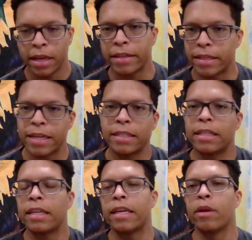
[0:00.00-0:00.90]
It's
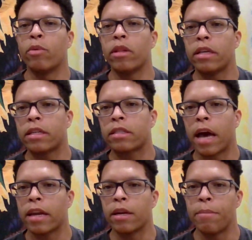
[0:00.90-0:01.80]
easy to get really
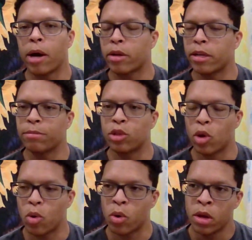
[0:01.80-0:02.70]
excited about him.
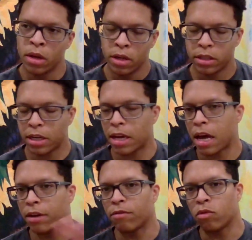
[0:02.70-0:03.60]
So to
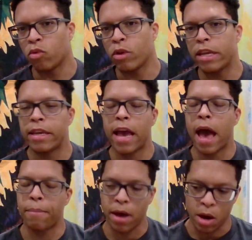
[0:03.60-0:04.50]
kind of
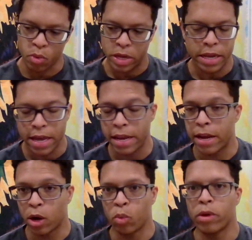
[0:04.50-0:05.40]
recap how we get
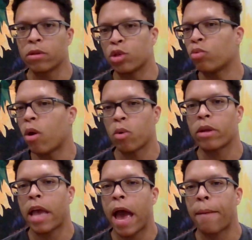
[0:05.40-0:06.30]
here with Jerome
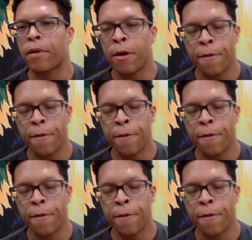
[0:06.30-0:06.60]
Kapp.